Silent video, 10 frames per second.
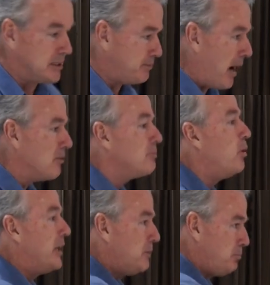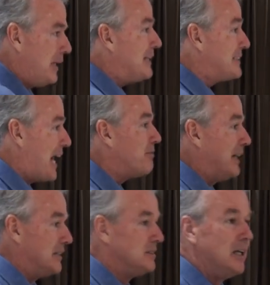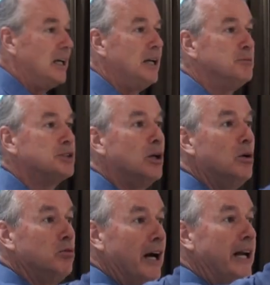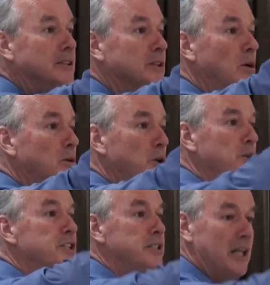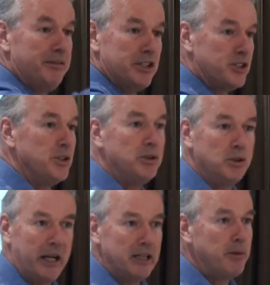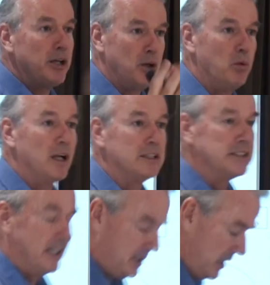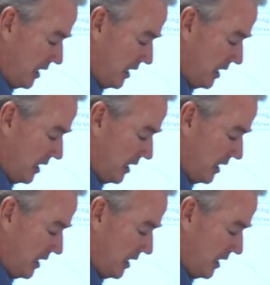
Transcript: this PowerPoint, please have it. Um, so, right, so you can just give it to anybody who wants it.